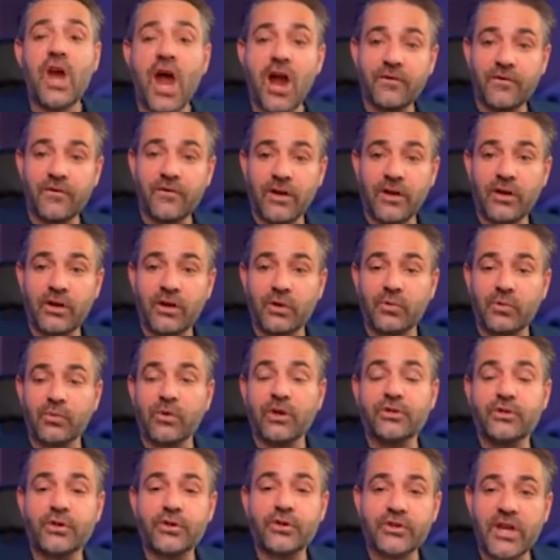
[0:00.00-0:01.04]
of hearing realtors
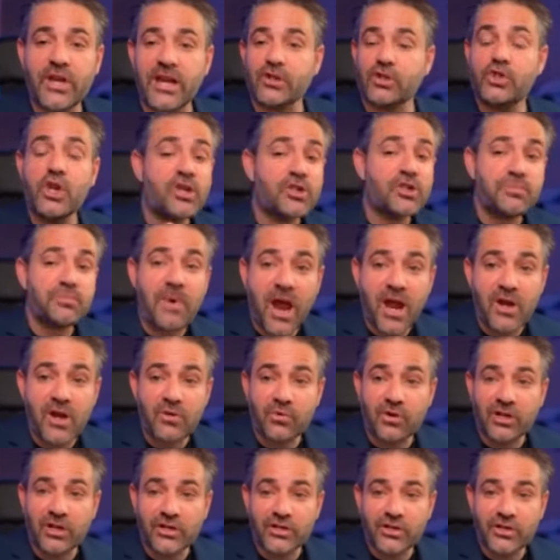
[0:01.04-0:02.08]
say just buy real
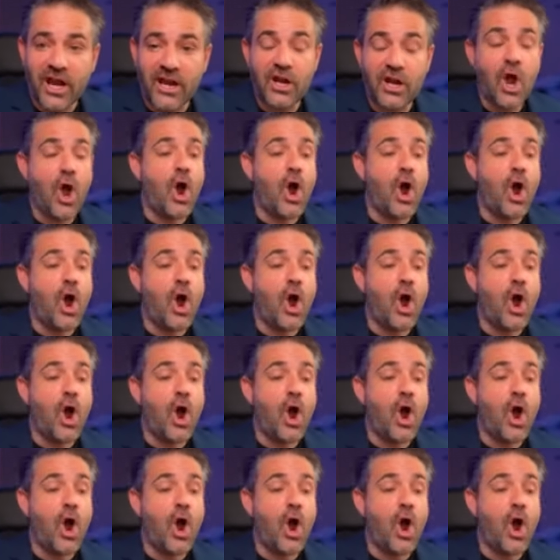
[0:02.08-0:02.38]
estate